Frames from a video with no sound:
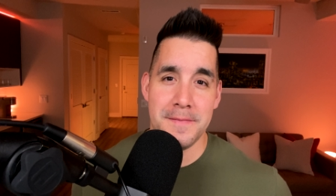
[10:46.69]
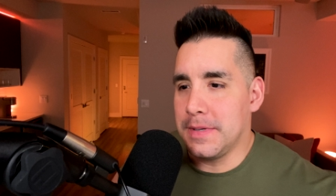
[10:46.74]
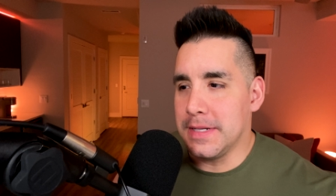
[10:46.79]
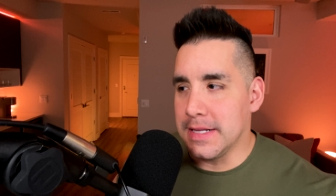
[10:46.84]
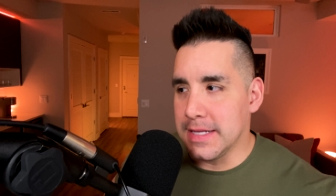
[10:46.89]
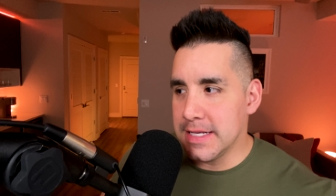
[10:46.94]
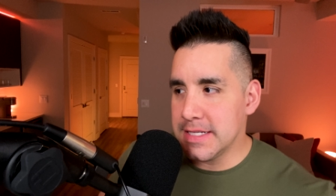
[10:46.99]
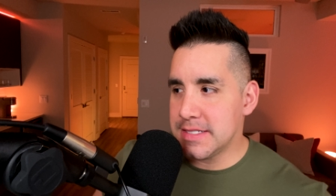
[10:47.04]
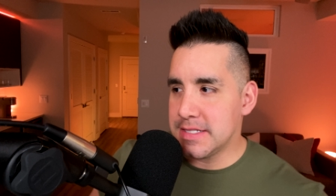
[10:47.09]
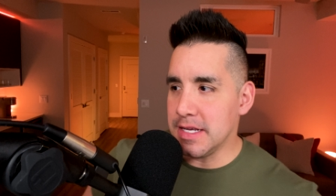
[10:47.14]
But
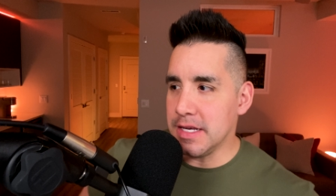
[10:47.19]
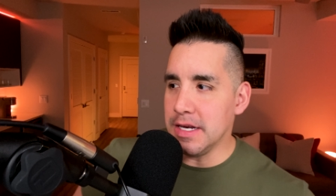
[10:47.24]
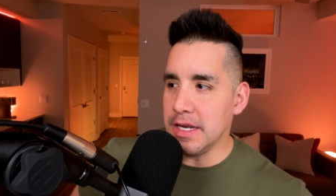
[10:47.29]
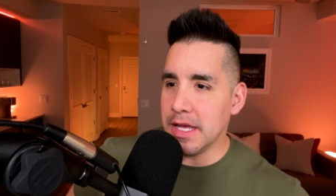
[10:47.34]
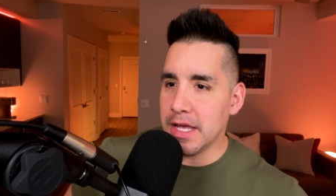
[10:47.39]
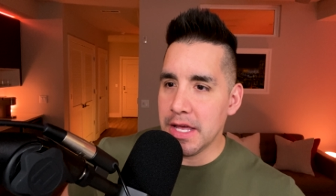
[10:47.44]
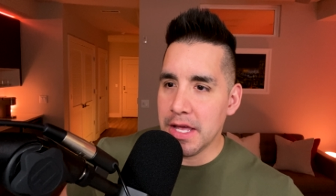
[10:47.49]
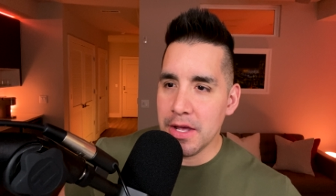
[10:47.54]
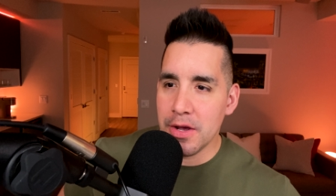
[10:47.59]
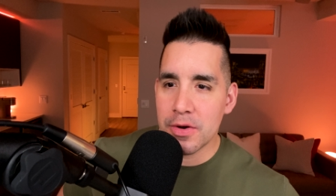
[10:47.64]
listen,
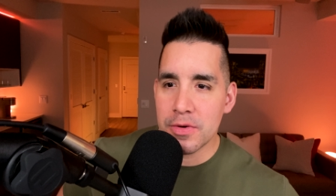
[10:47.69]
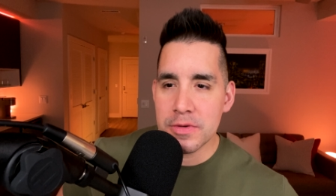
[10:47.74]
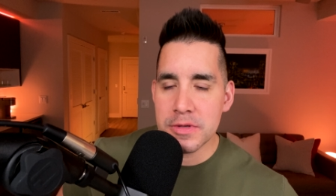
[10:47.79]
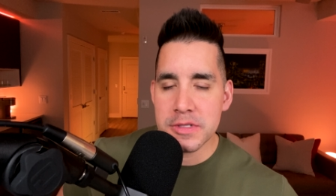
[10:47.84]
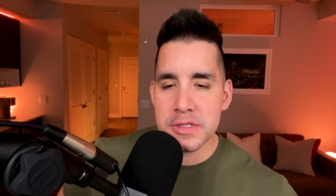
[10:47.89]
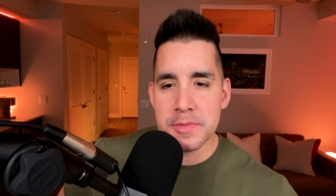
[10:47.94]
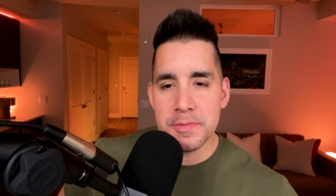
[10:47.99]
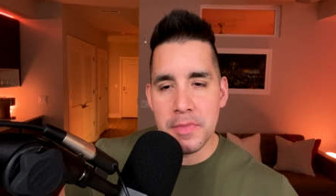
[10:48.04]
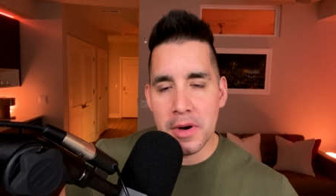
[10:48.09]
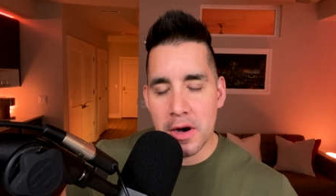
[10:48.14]

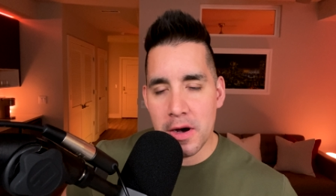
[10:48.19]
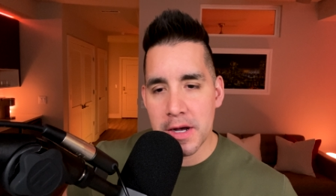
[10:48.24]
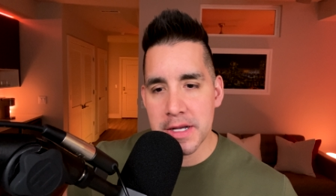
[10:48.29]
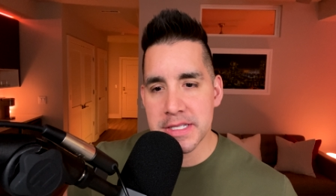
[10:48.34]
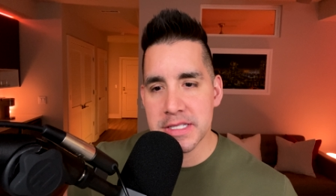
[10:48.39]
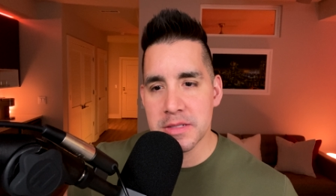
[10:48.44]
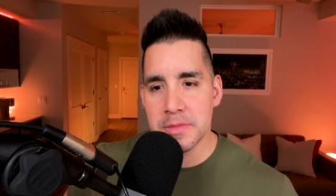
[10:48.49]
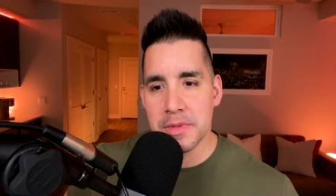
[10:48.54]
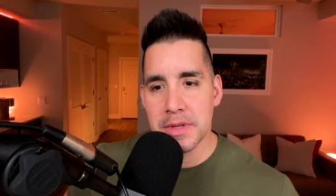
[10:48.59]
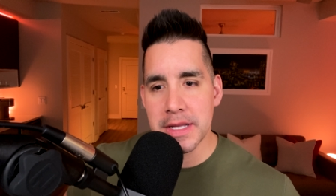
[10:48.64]
here's
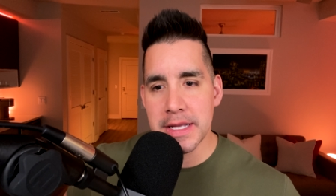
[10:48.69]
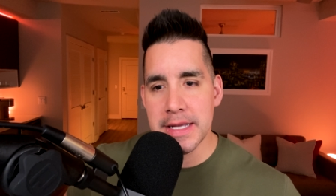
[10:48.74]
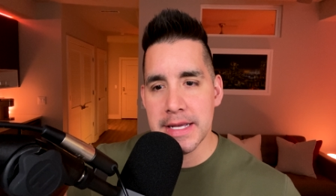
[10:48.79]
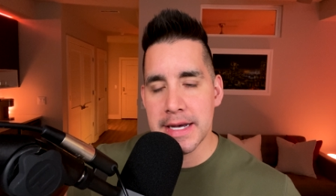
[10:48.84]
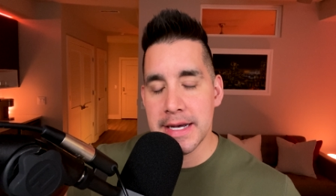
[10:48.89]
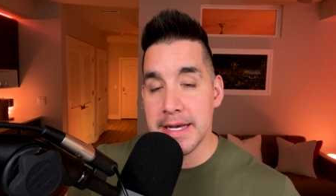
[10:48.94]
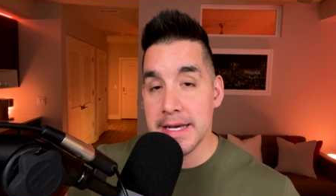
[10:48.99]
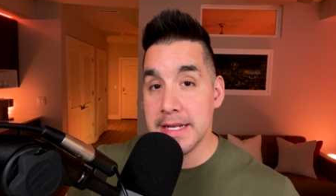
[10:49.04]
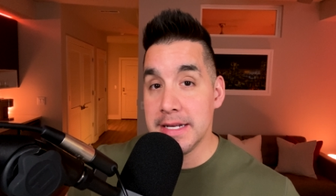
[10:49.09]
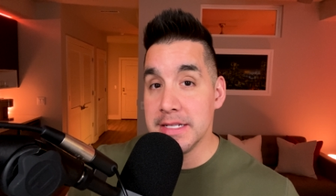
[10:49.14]
possibly
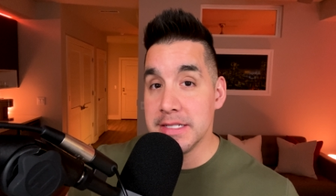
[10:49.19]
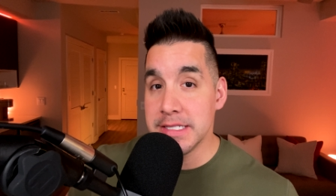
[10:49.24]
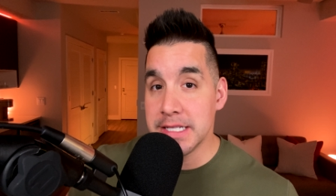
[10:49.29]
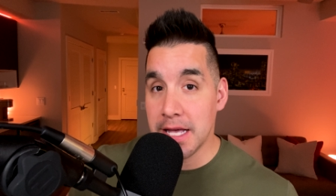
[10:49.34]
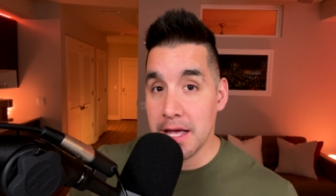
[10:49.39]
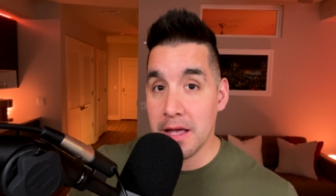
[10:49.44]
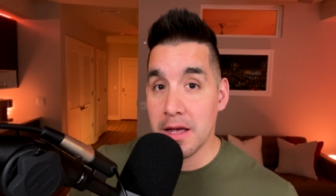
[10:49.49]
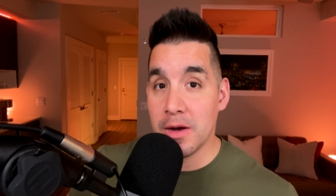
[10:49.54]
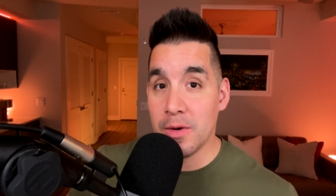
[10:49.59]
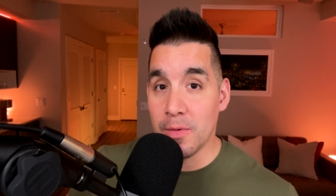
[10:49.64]
a hidden
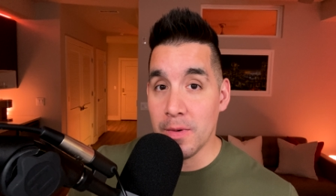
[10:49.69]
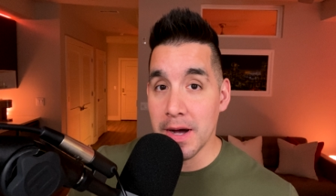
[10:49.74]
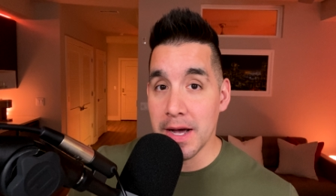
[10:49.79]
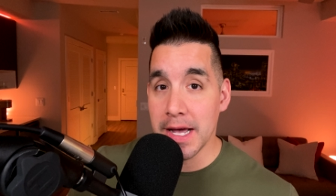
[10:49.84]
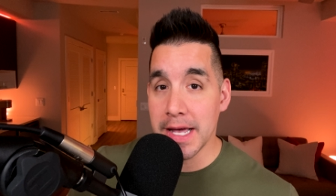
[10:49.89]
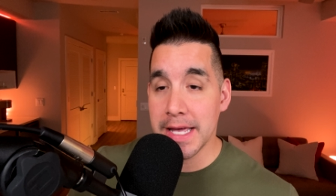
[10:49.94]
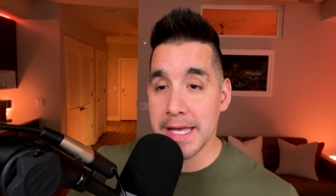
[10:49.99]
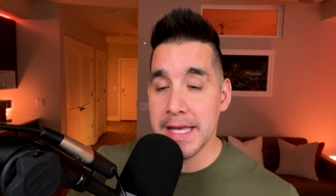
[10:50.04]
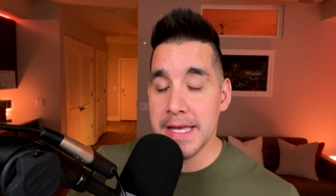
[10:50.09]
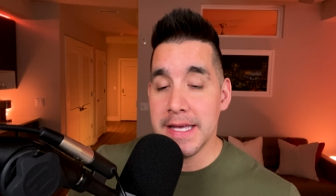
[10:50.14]

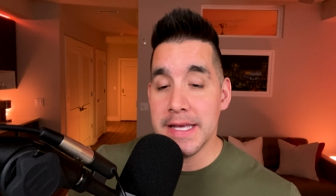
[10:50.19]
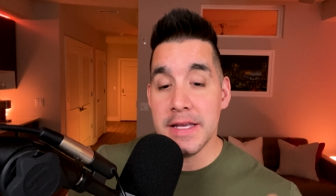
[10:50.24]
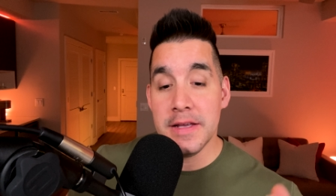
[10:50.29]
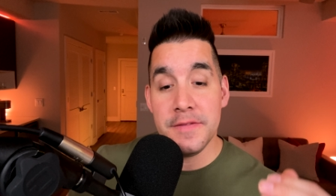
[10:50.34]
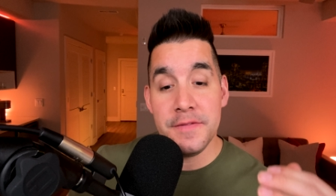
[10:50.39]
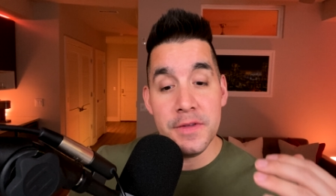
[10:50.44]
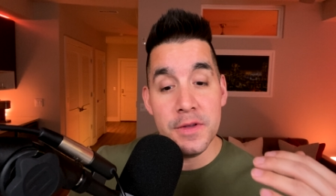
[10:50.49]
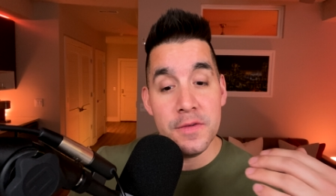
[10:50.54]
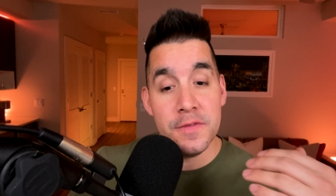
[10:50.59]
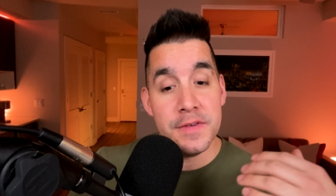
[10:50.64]
takeaway
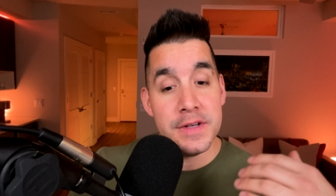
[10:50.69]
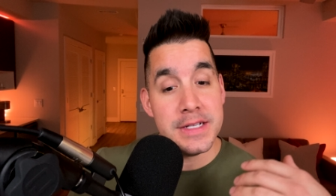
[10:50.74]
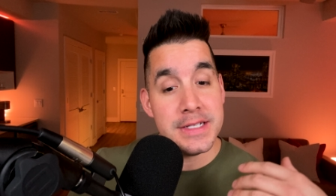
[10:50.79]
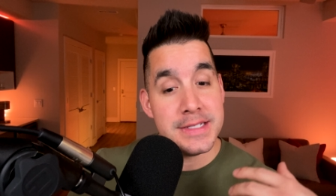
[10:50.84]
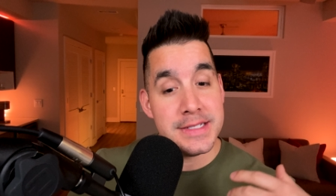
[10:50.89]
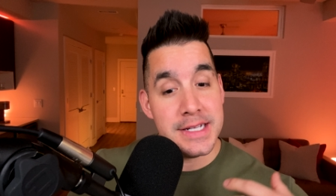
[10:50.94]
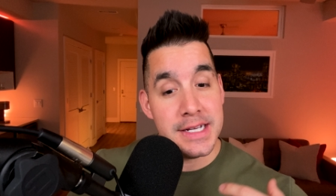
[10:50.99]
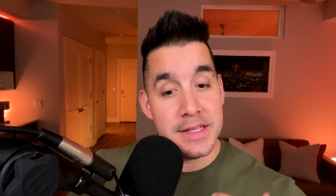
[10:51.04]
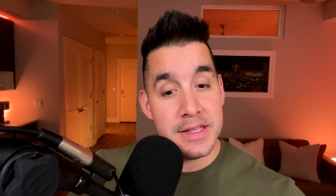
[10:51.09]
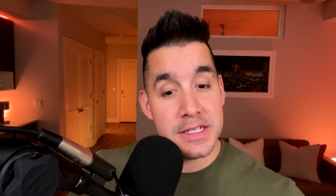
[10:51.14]
if you've
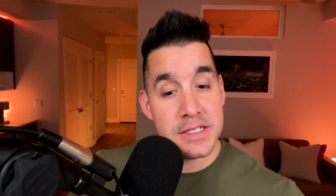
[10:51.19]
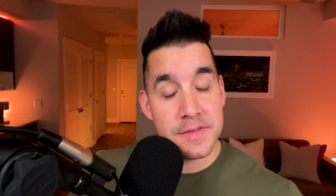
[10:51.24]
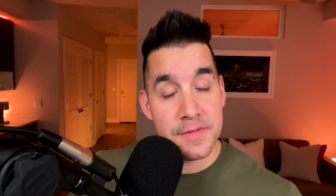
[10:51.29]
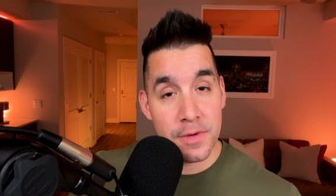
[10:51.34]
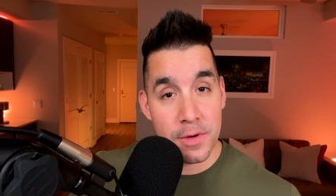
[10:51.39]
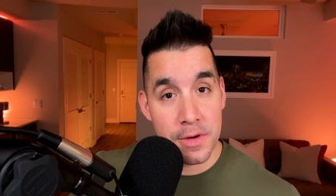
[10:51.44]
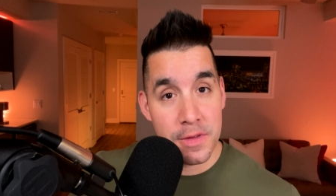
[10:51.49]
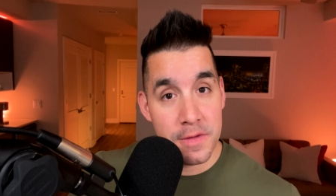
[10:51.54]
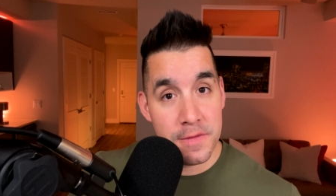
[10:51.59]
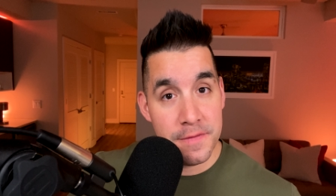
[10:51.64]
stayed this
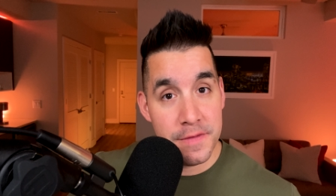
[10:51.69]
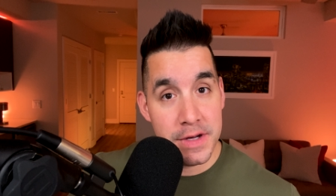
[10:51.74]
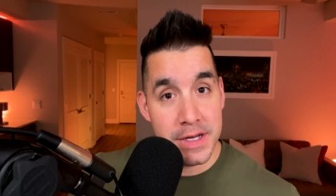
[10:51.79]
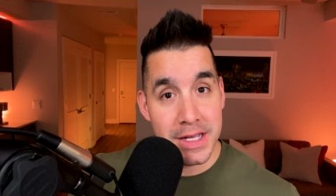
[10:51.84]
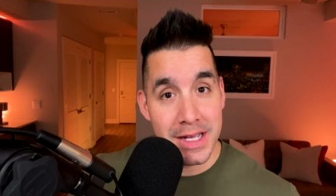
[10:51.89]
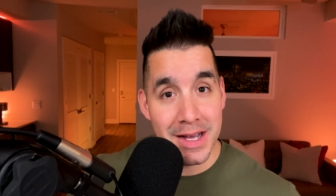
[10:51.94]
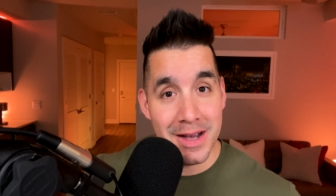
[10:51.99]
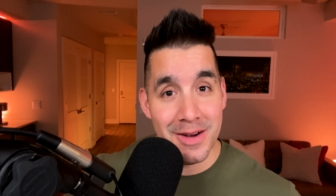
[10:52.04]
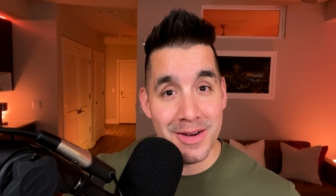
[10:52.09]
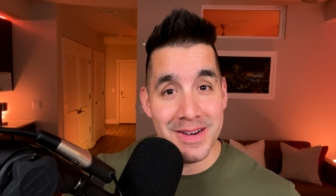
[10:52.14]
far in the
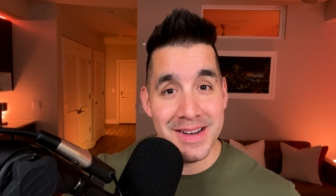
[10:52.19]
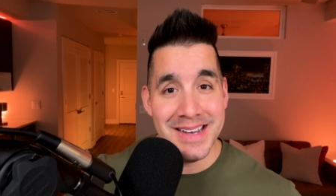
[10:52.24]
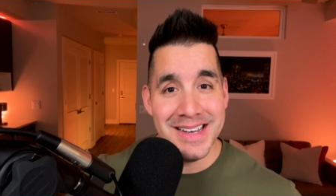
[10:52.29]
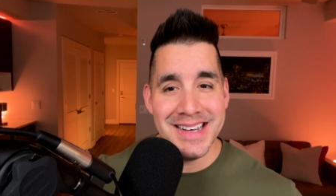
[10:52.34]
video